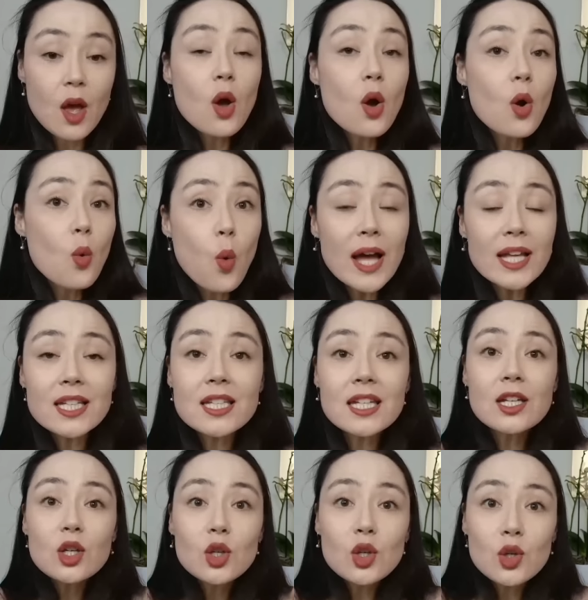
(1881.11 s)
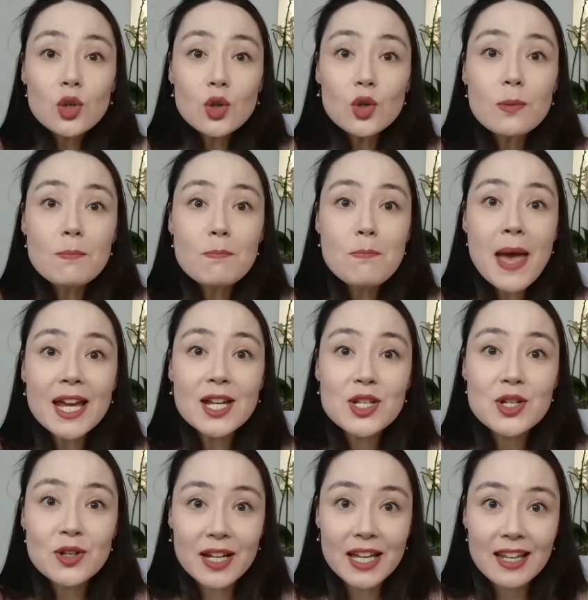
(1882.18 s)
What did you major
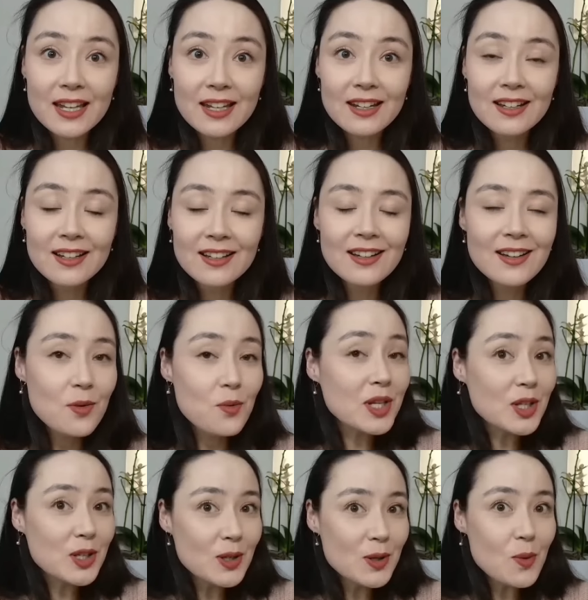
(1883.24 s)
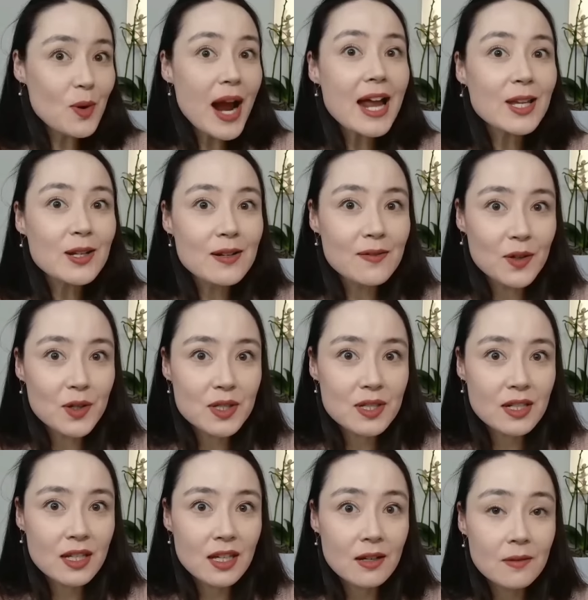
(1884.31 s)
in when you were at
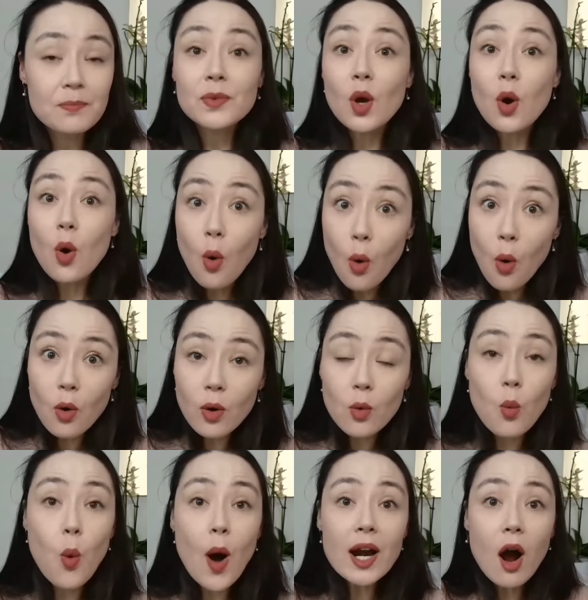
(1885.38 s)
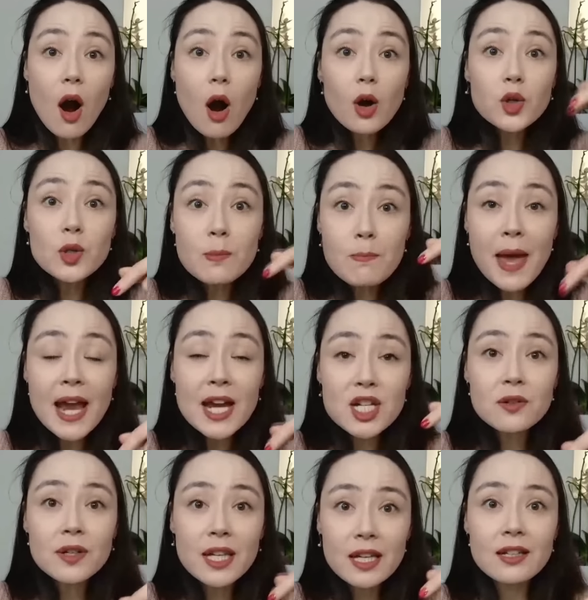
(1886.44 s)
university? Or what are you
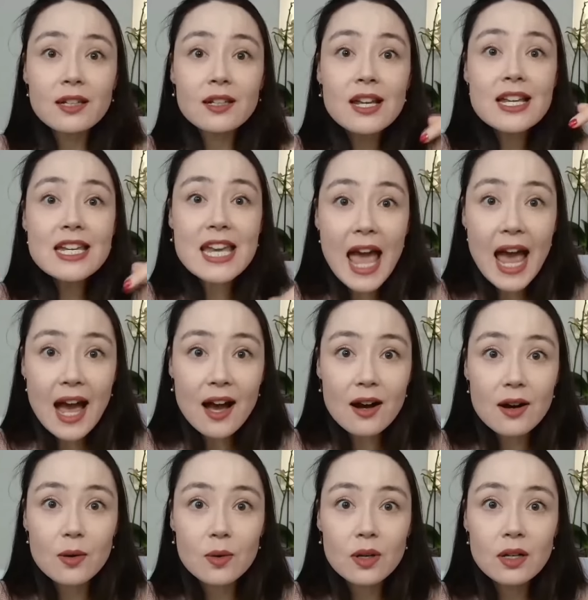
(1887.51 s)
majoring in now?